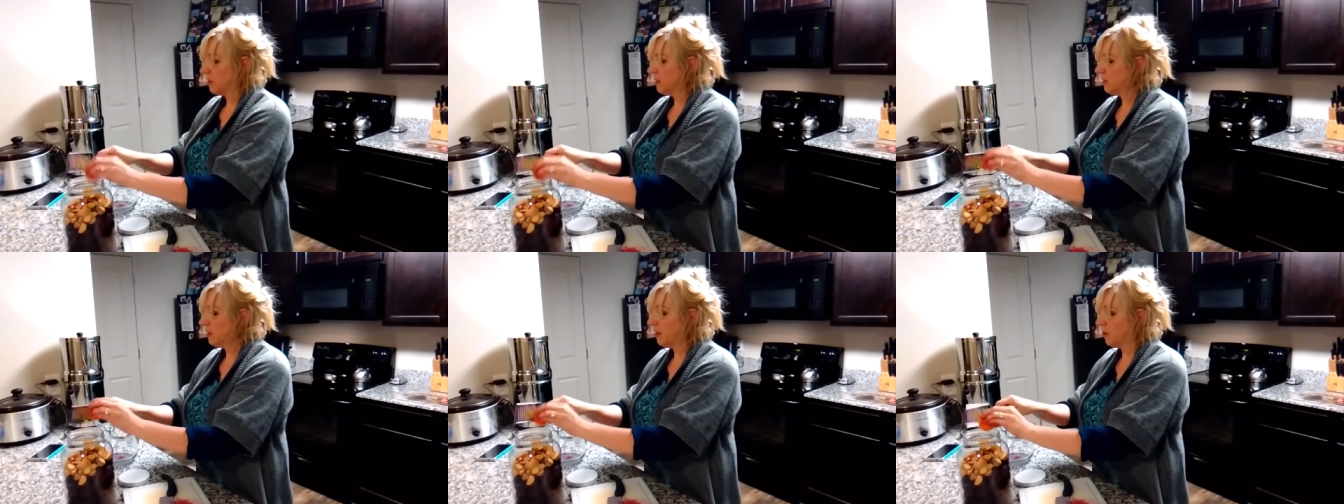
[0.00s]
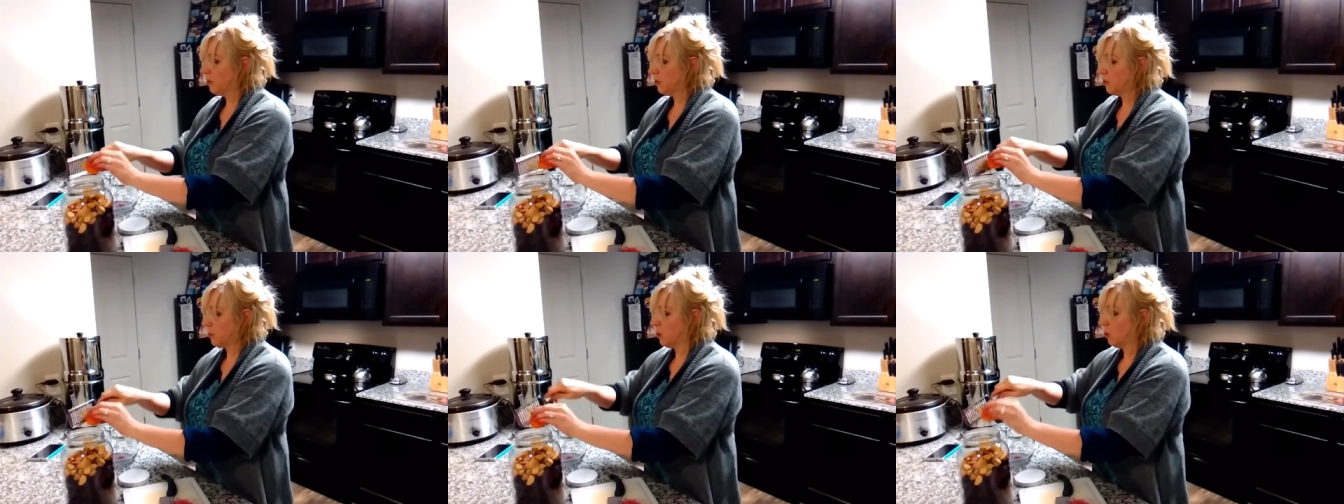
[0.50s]
they say you can
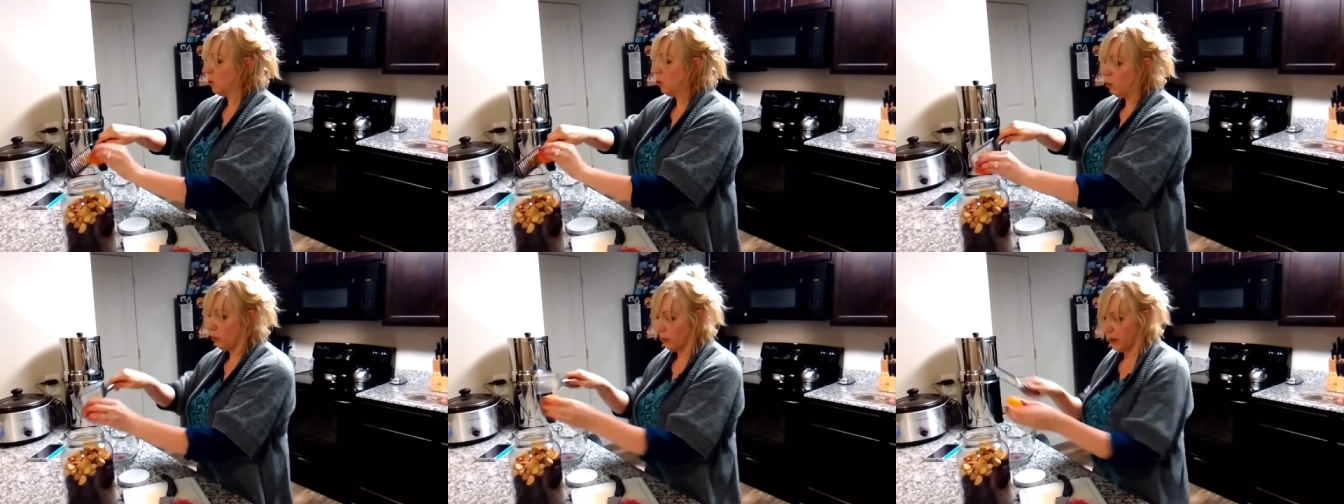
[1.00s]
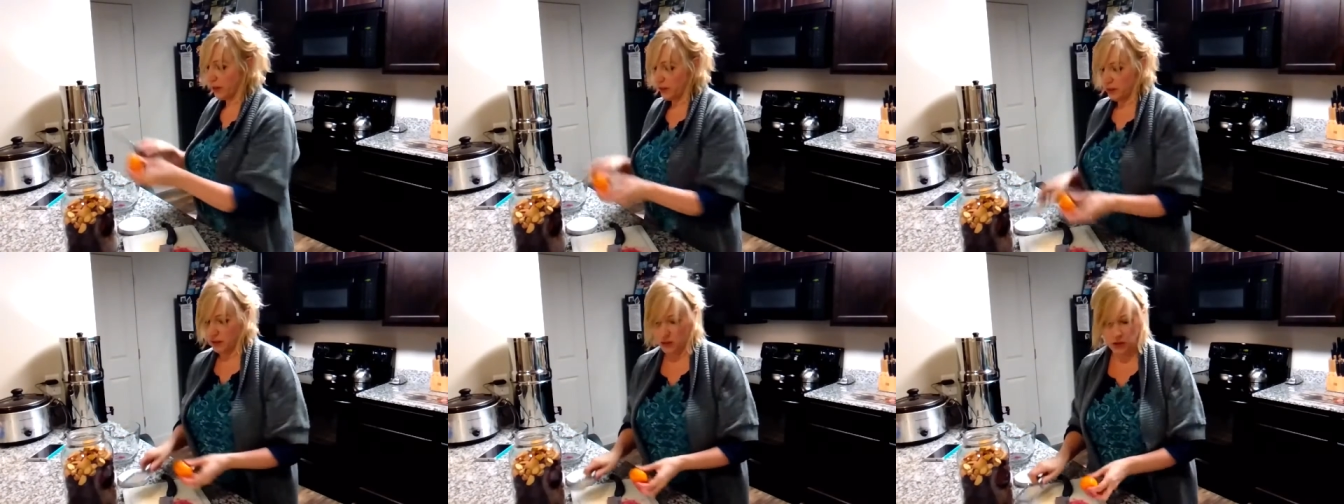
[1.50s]
just put the whole
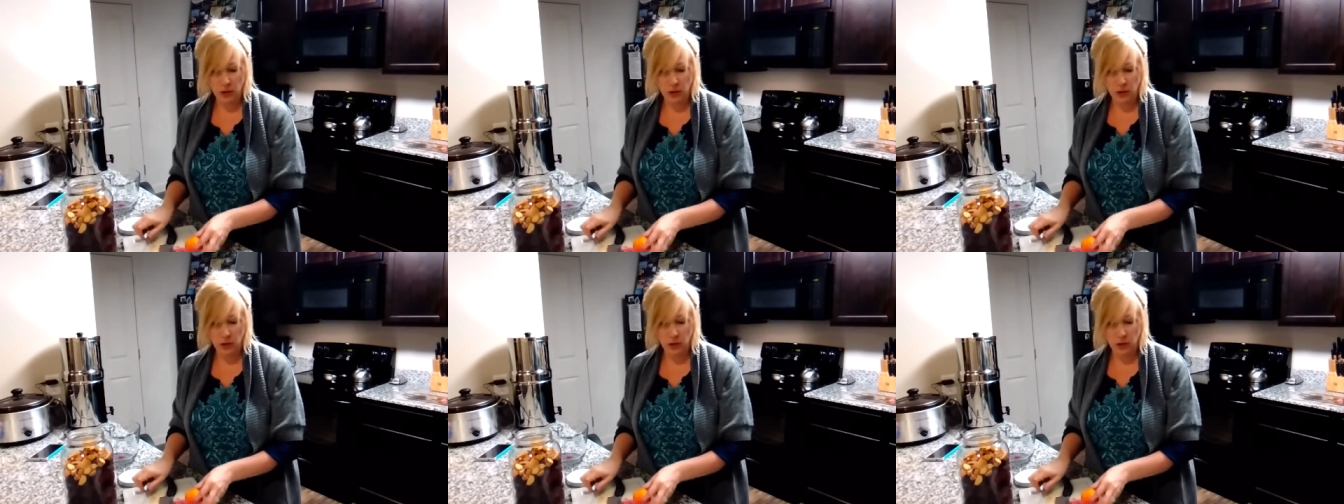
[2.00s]
rinds in there.